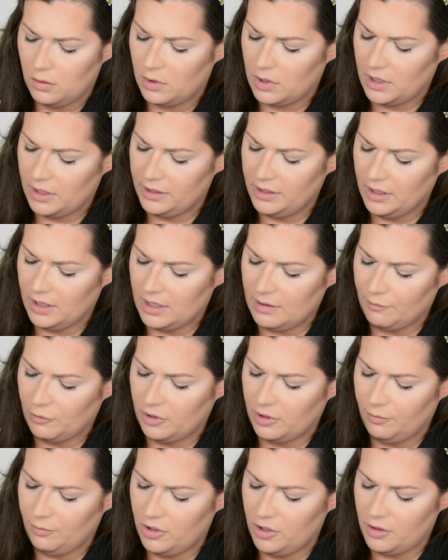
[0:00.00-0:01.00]
I think I'm
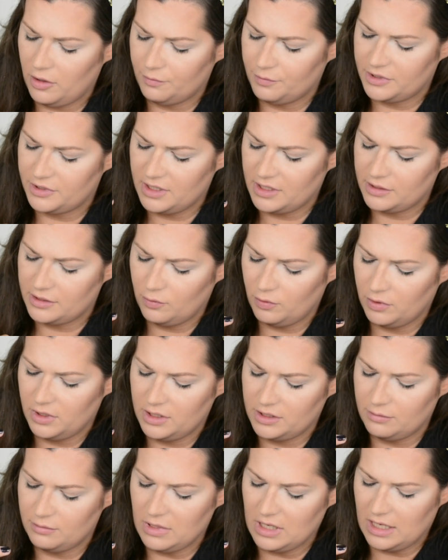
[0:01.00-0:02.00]
gonna be obsessed with
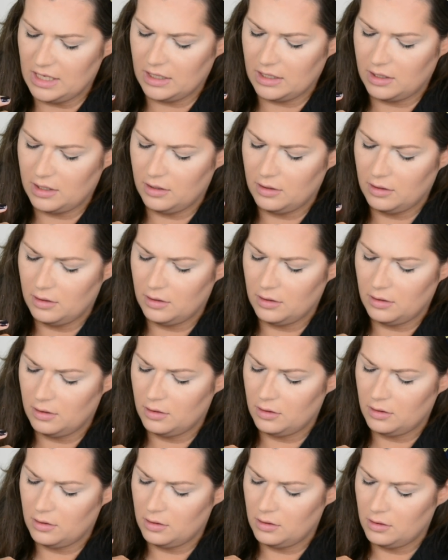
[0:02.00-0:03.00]
this black.
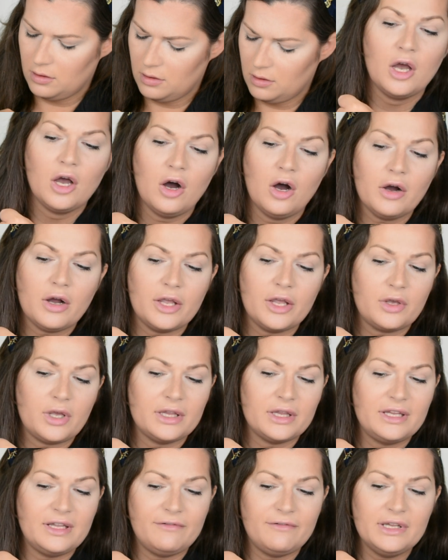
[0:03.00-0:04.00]
Okay, you
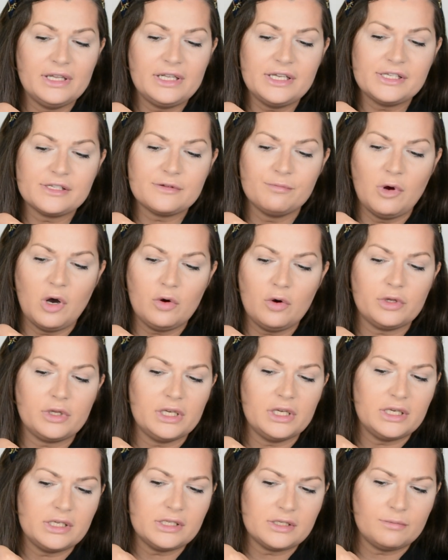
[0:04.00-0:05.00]
can definitely smoke
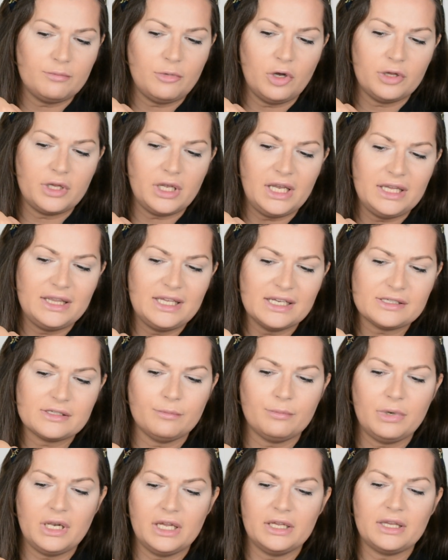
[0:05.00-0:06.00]
this, but it
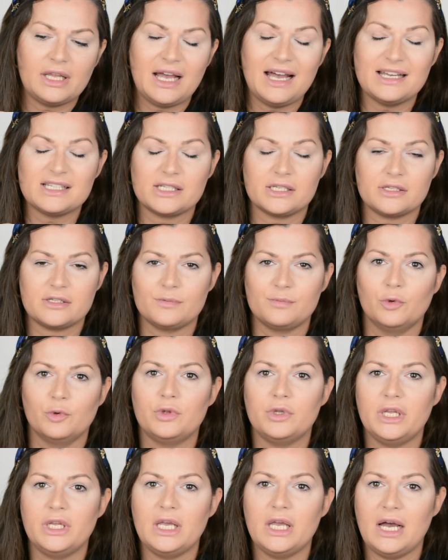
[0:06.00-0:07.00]
doesn't blend as
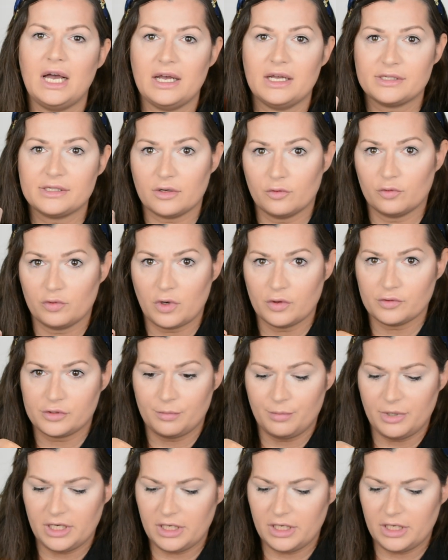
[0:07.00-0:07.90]
smoothly as Rose